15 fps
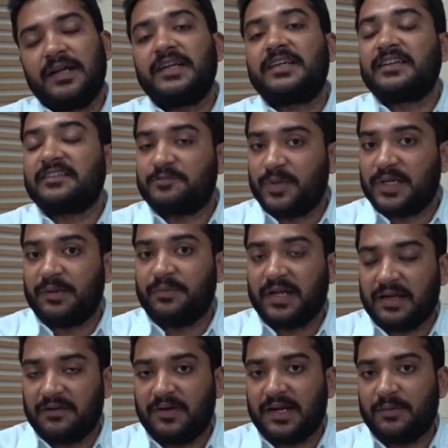it is
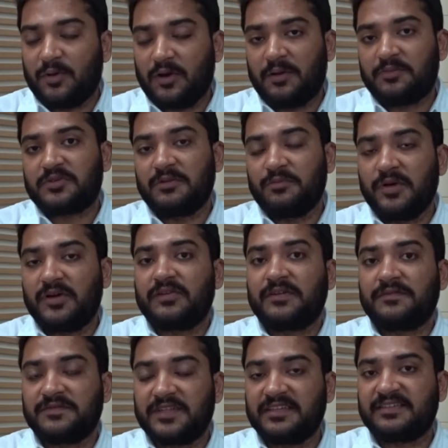becoming a viable option because
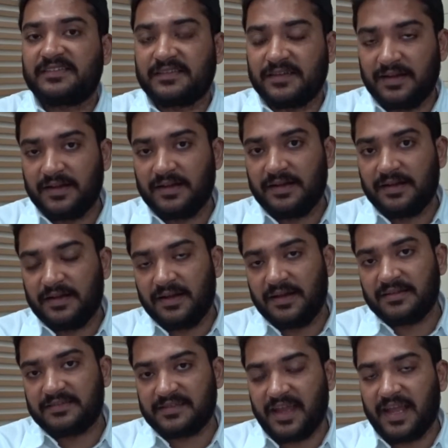of this
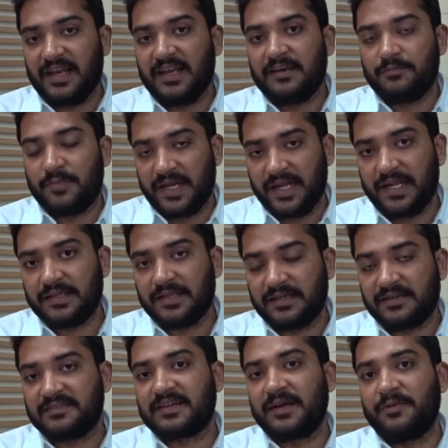scale in buying
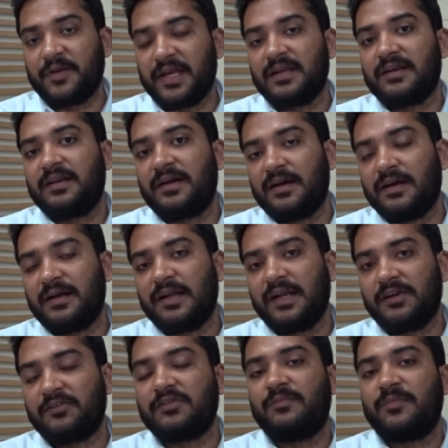that is coming in
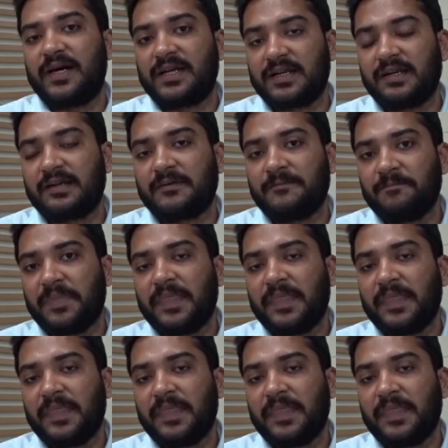into the market